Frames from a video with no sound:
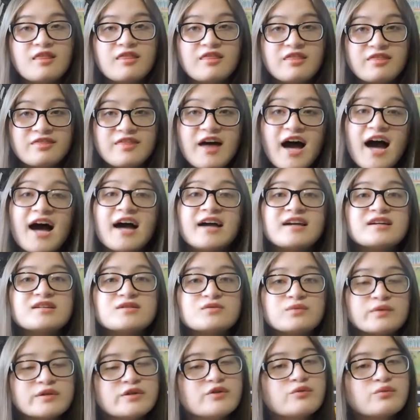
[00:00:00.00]
that is
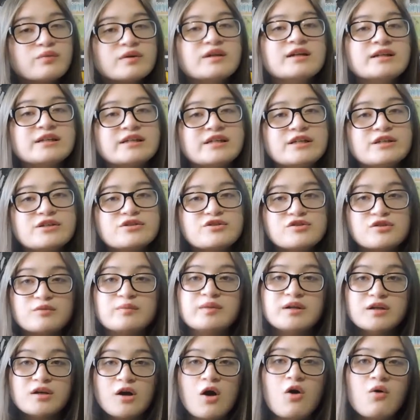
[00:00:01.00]
when you really should
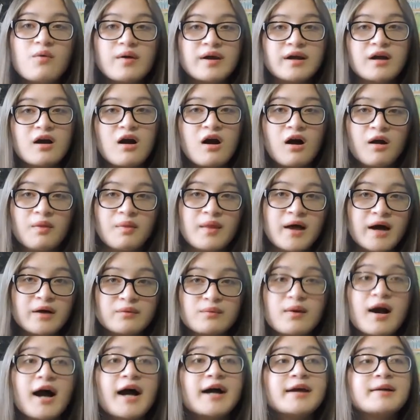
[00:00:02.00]
be going on that
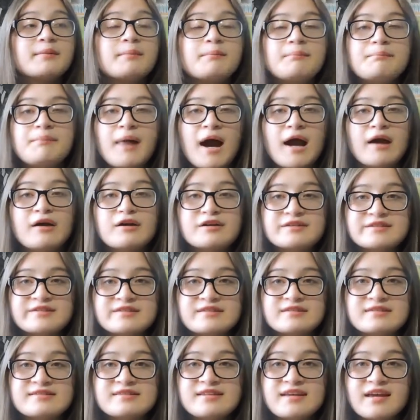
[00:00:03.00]
ride. Pirates is
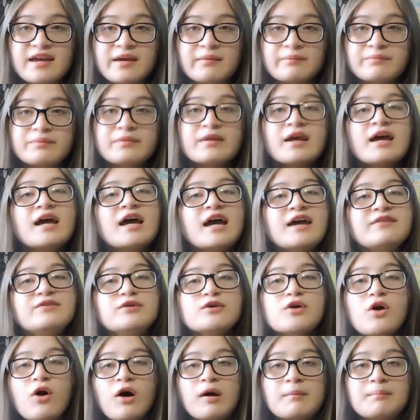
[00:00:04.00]
the same. If you
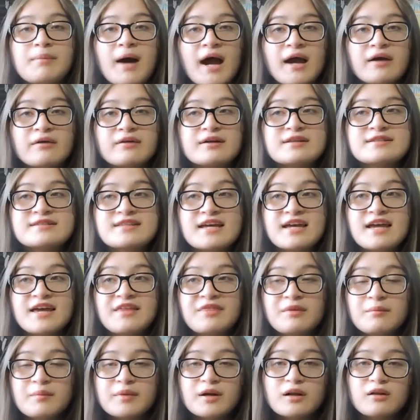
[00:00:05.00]
go on Pirates
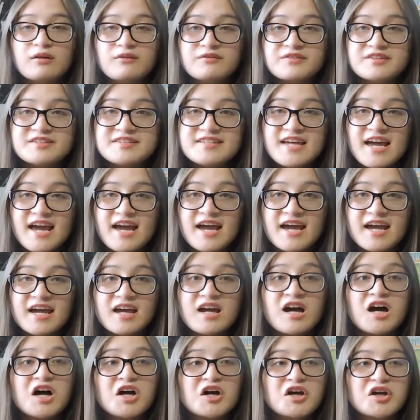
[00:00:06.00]
in the middle of the
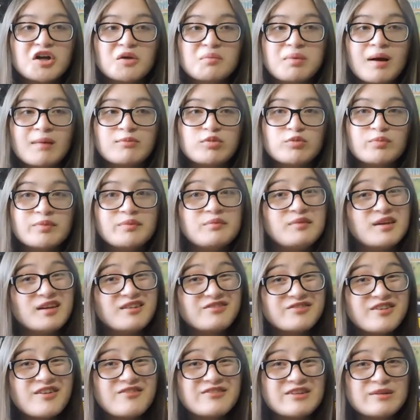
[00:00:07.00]
day, it'll probably be a
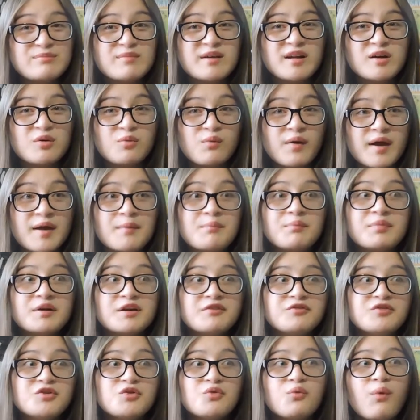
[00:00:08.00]
50-minute wait. But
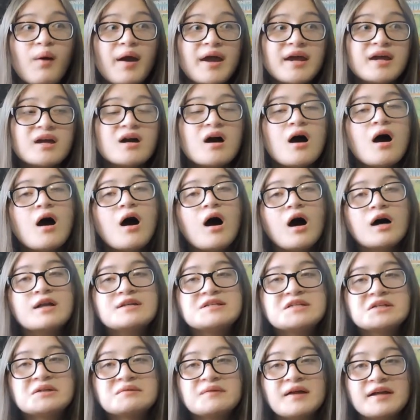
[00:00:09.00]
if you wait
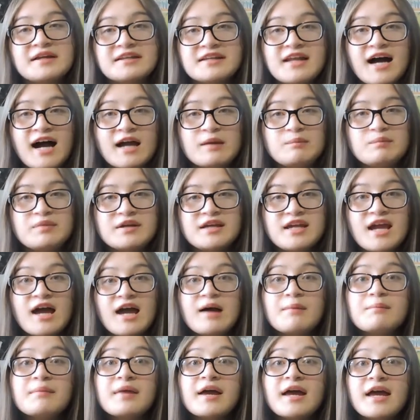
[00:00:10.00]
until like 9
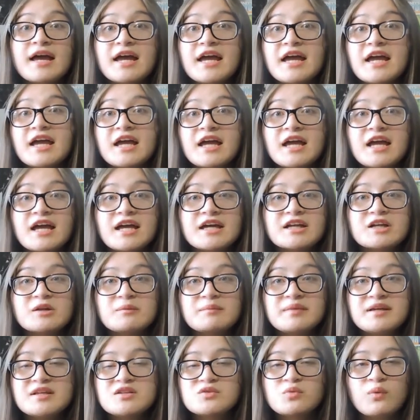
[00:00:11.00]
p.m., it'll
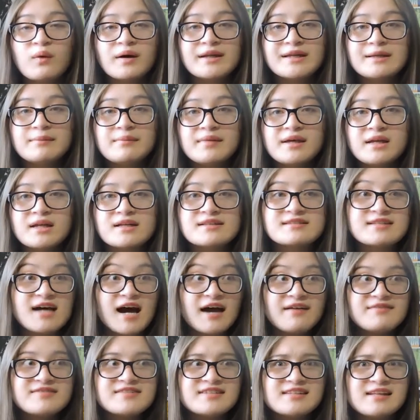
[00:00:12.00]
be 20 minutes.
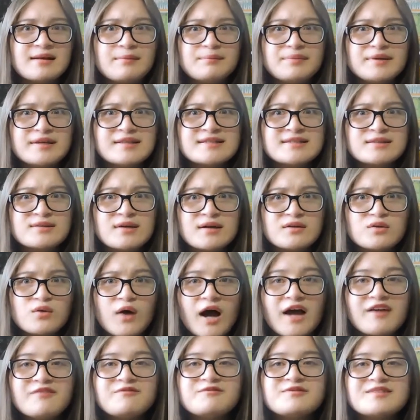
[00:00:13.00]
I've seen it be
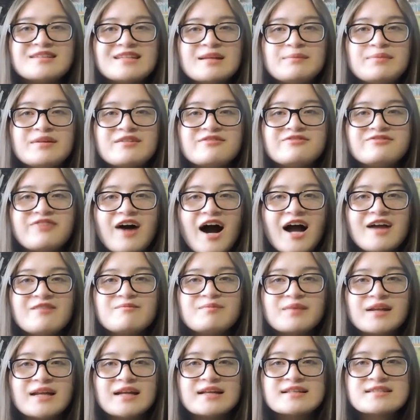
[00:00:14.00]
5
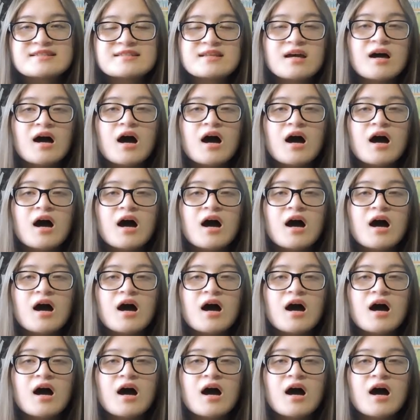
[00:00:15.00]
minutes